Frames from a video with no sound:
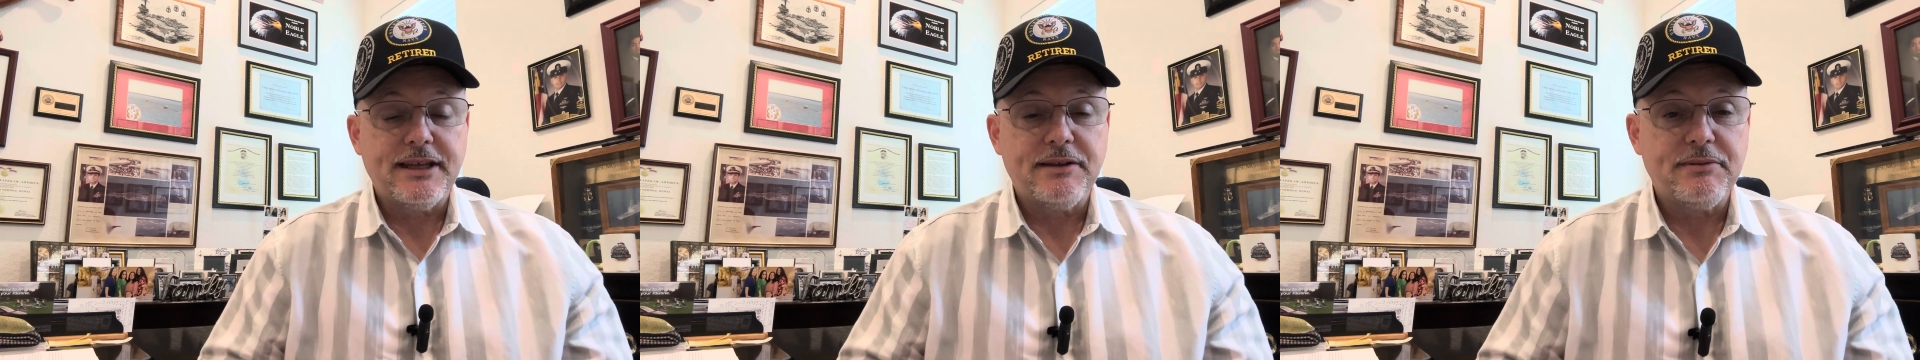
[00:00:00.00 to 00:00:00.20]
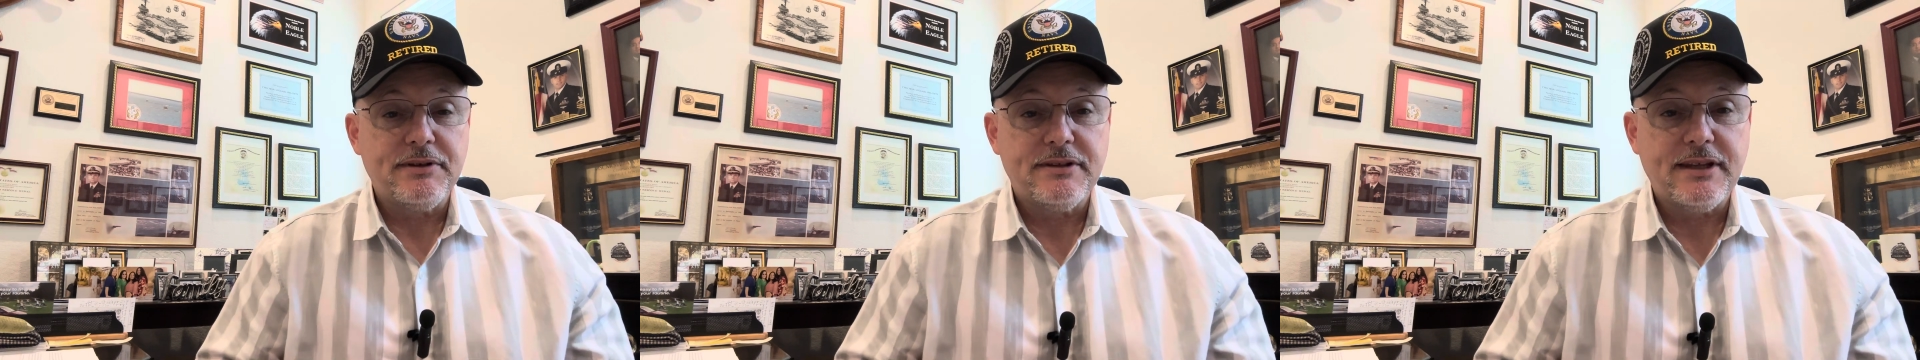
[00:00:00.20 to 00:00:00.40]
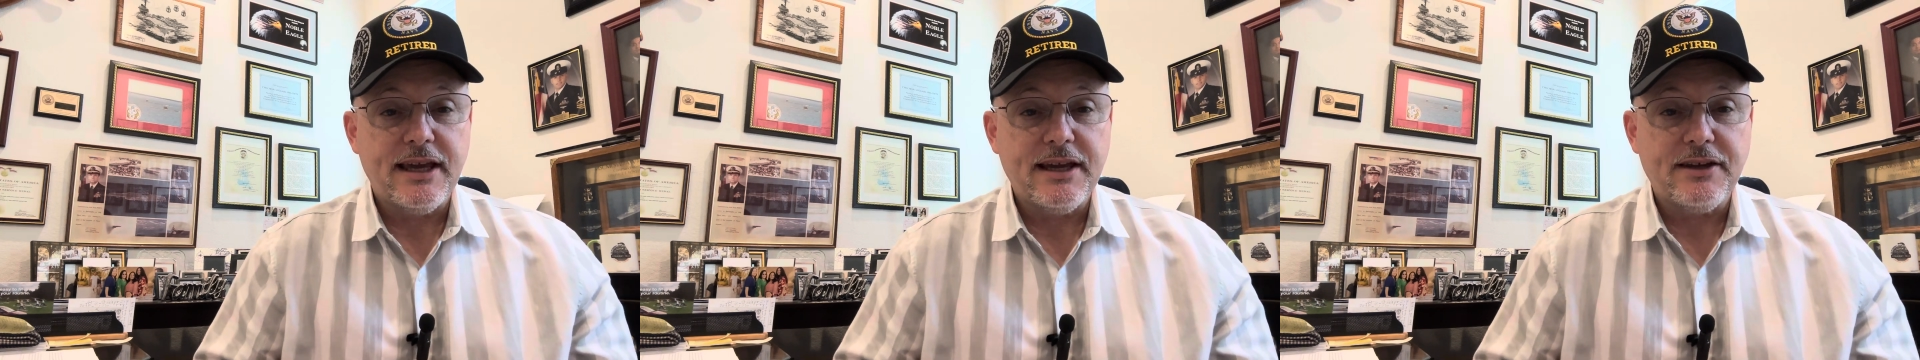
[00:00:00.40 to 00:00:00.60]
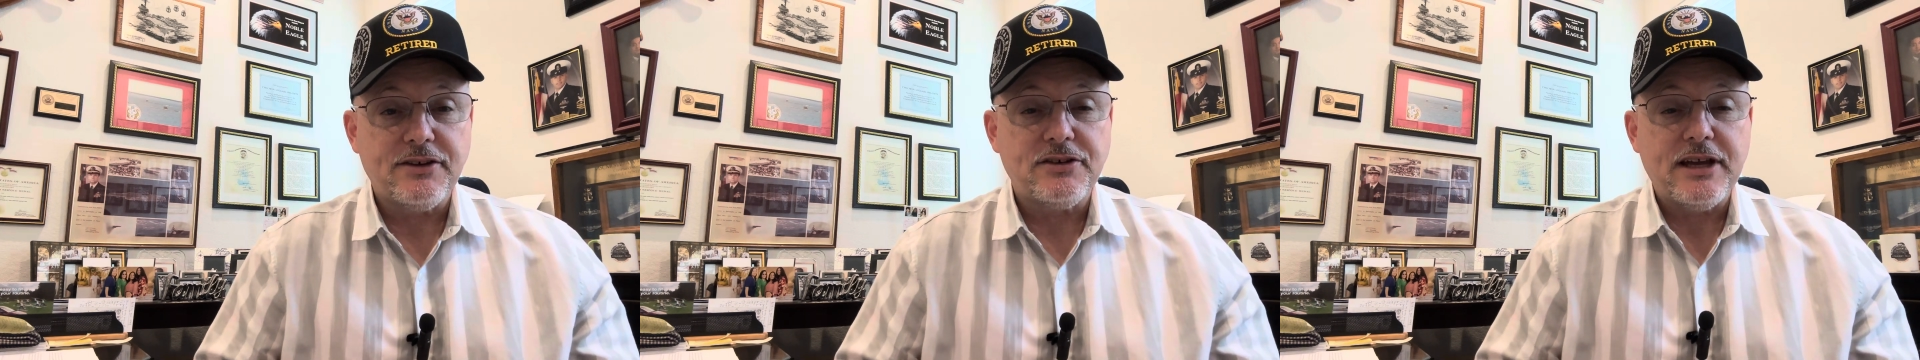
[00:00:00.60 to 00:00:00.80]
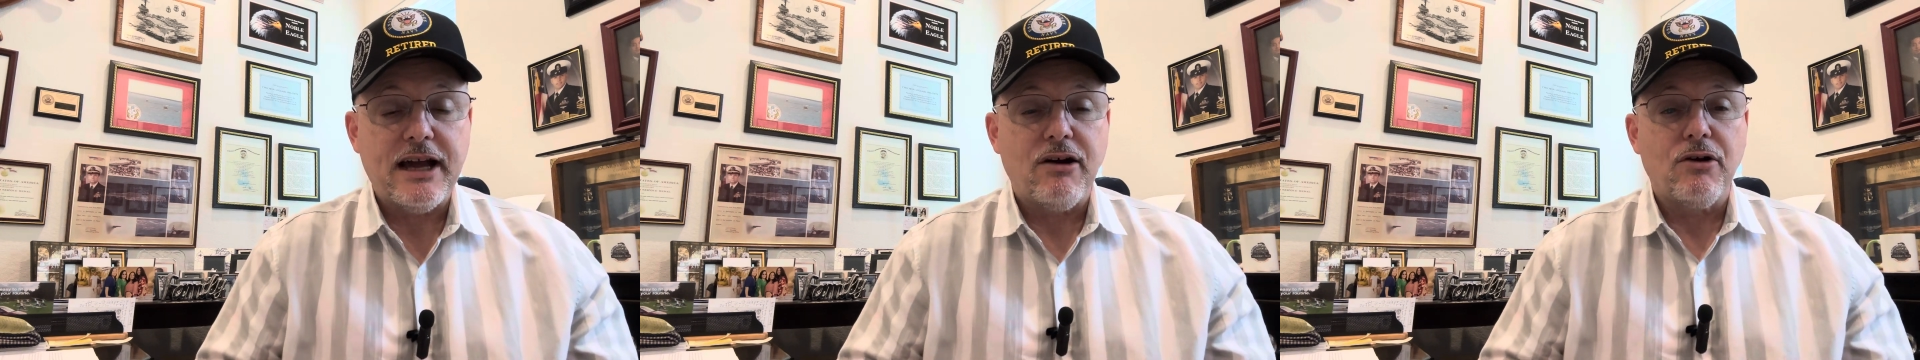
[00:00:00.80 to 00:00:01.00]
Take a
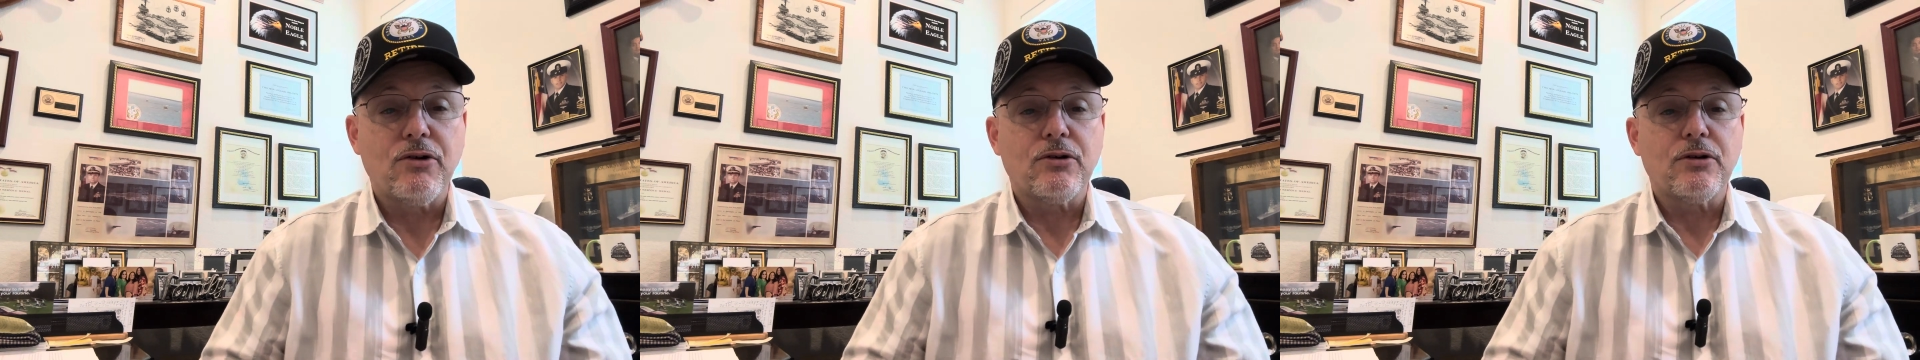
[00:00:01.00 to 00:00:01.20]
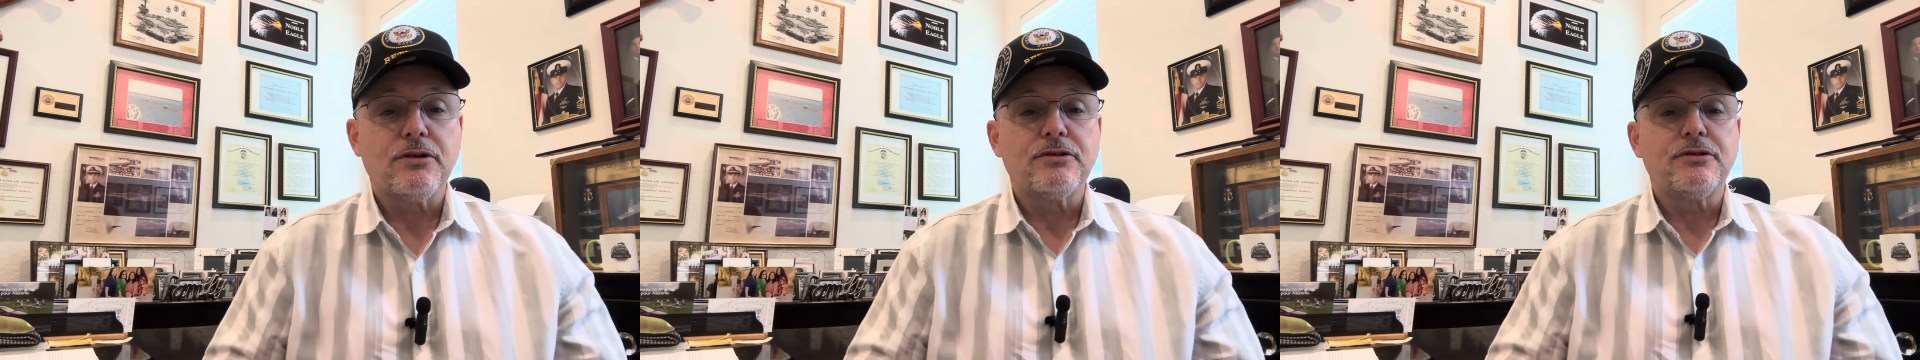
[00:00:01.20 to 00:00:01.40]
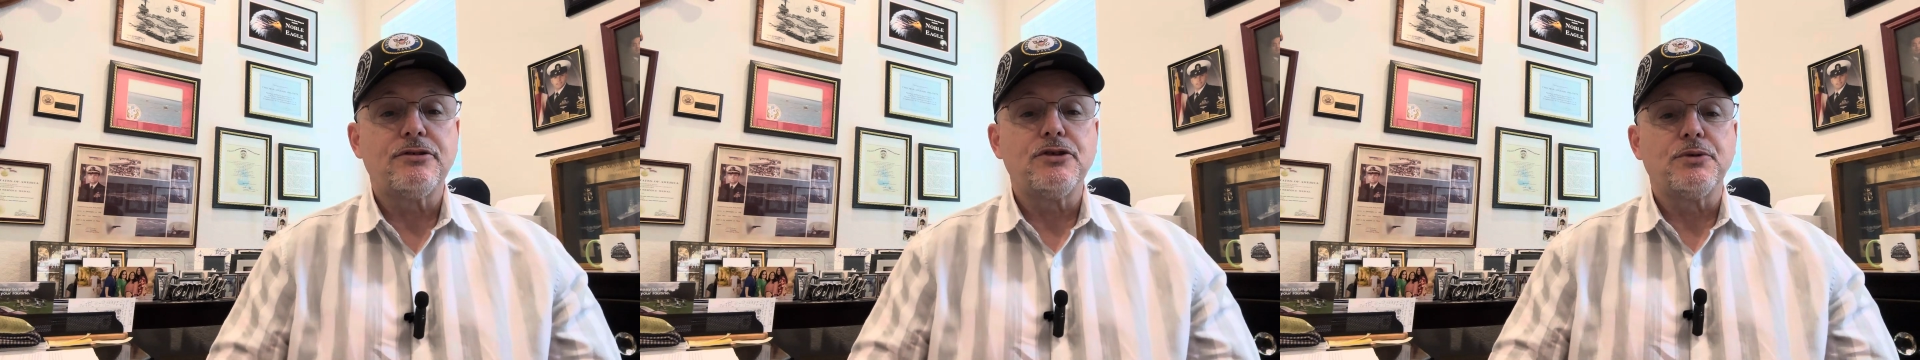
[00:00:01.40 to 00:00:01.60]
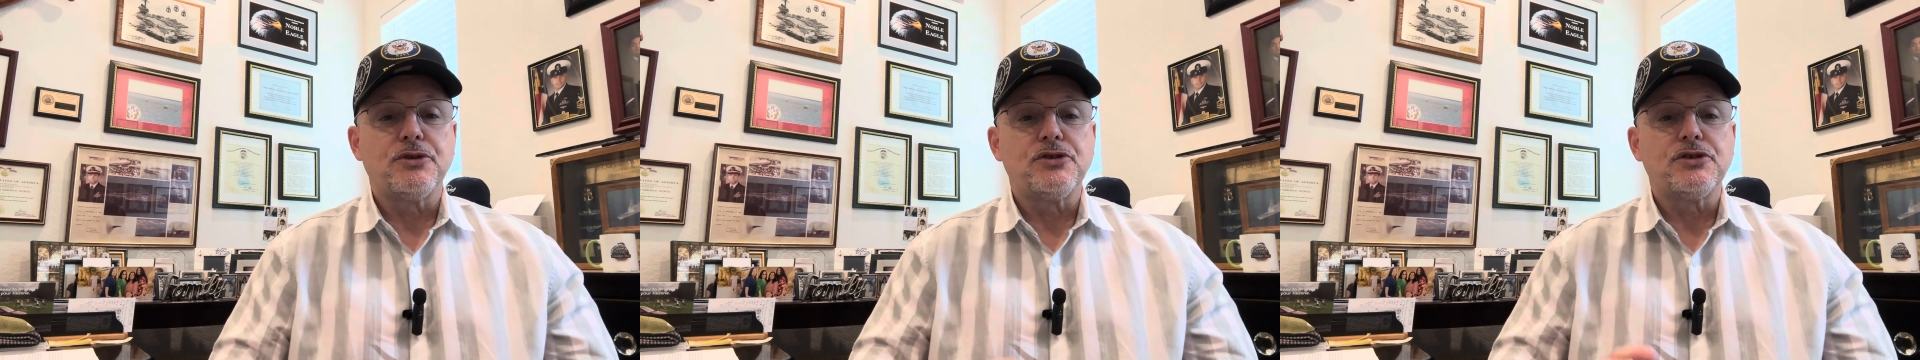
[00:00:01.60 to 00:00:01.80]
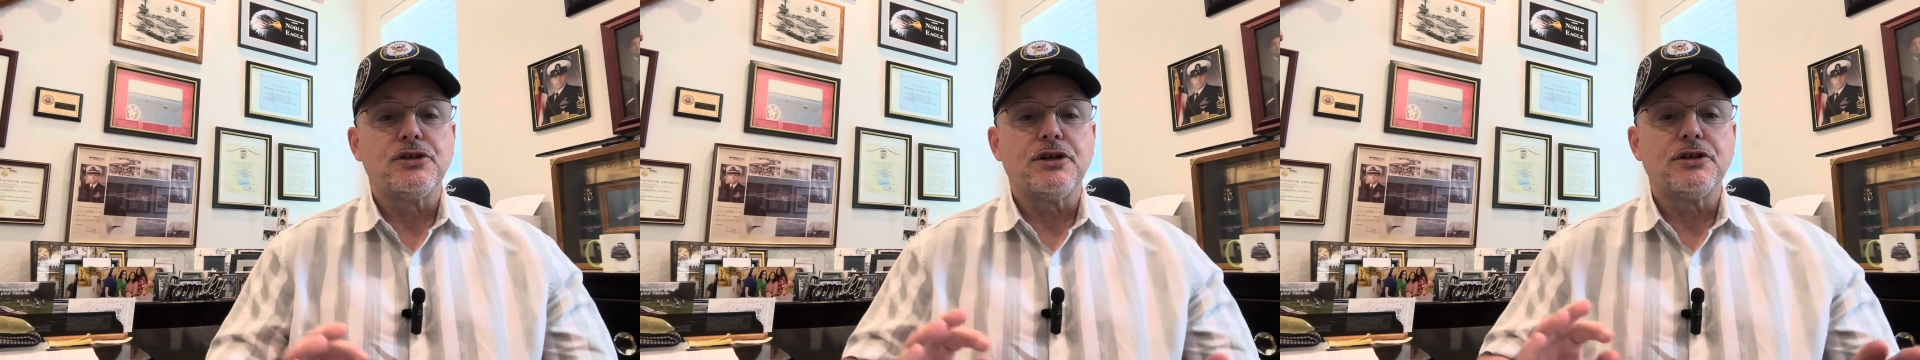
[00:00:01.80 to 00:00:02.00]
shower or do
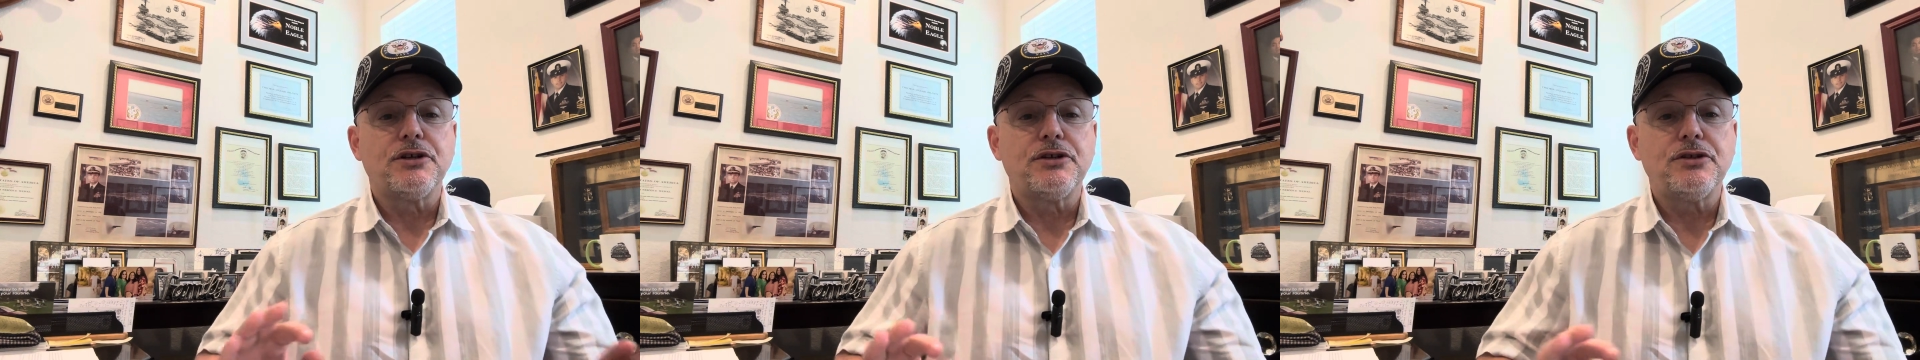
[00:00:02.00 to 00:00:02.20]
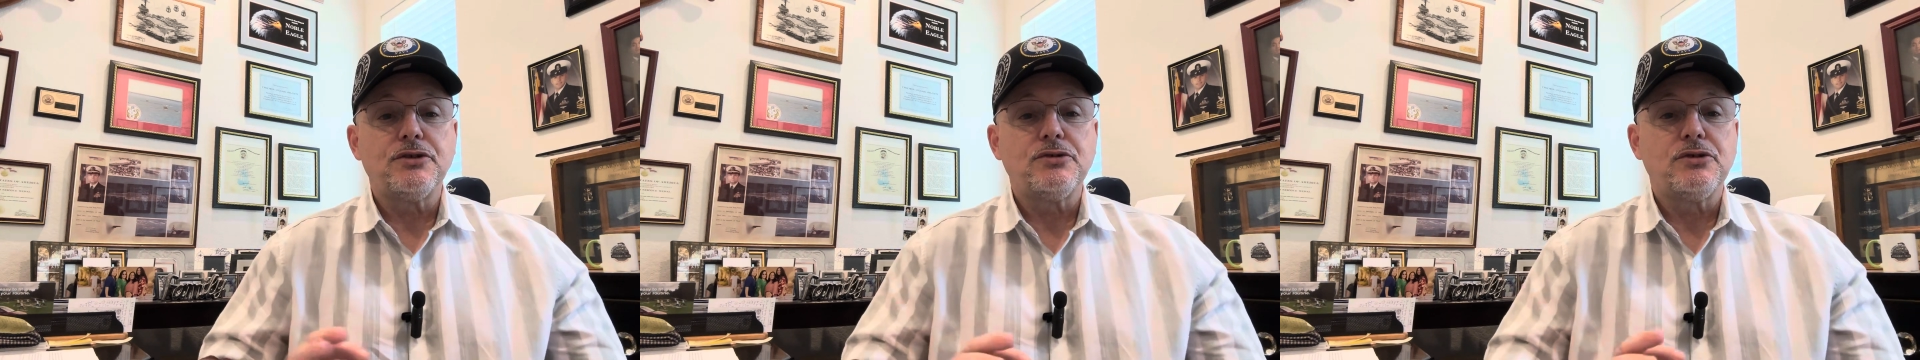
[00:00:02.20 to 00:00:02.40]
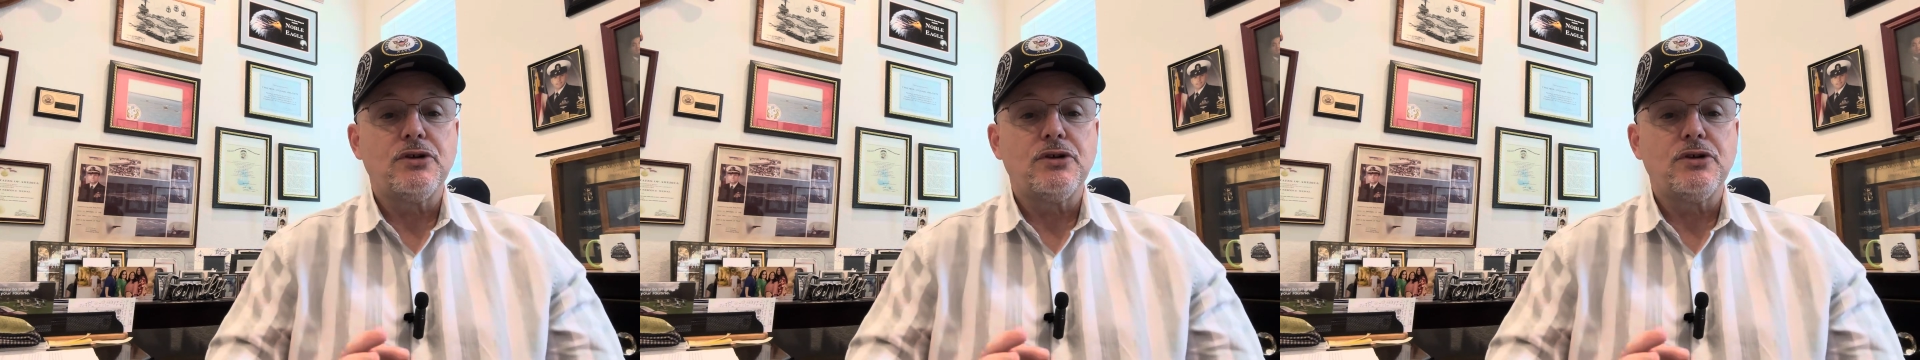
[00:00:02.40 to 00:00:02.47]
what you're going to do,